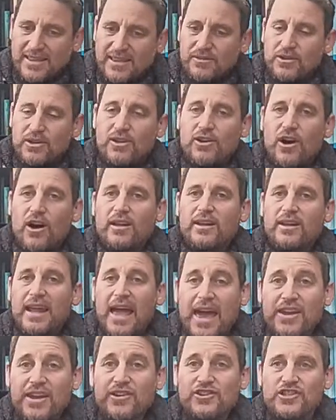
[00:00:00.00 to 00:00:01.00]
we call it
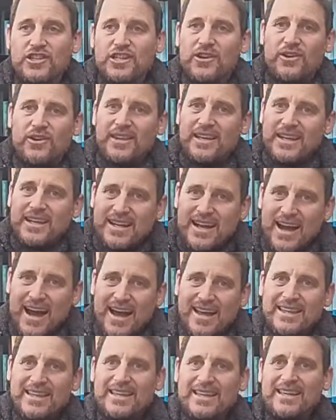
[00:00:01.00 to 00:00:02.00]
energy, or the
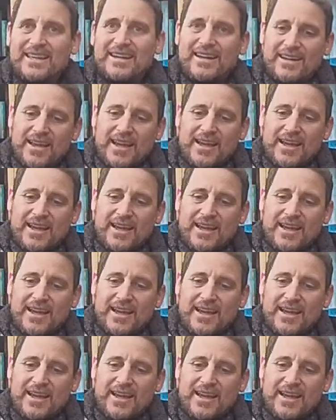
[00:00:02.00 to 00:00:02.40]
godly,